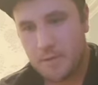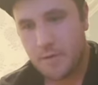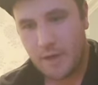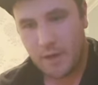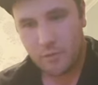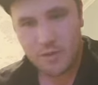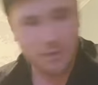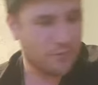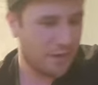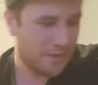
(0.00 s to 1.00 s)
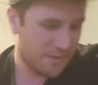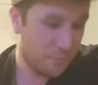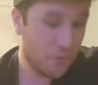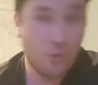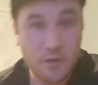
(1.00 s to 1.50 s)
narrow down the lines that
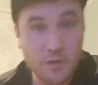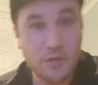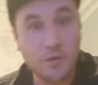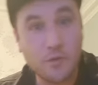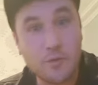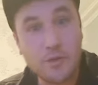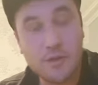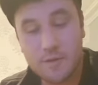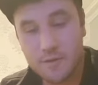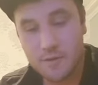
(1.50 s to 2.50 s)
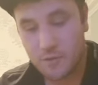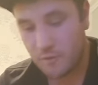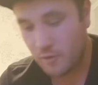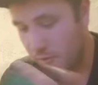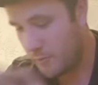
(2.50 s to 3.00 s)
I'm going to use. So
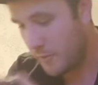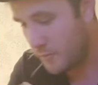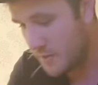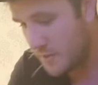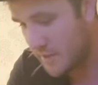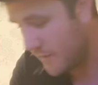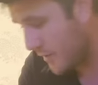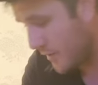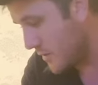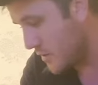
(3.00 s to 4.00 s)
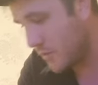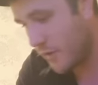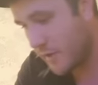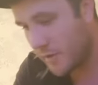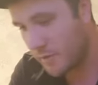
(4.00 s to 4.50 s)
I've got about seven lines here
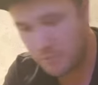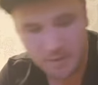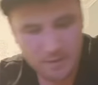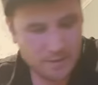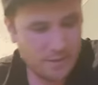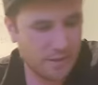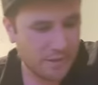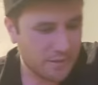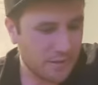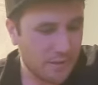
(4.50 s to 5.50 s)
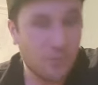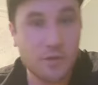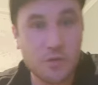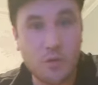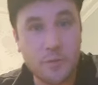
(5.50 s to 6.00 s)
right now. I ideally want
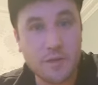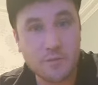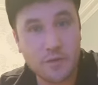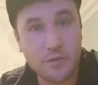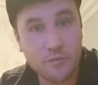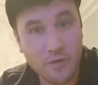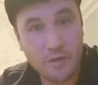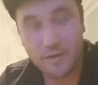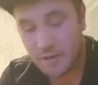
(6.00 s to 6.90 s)
to drop it down to three if I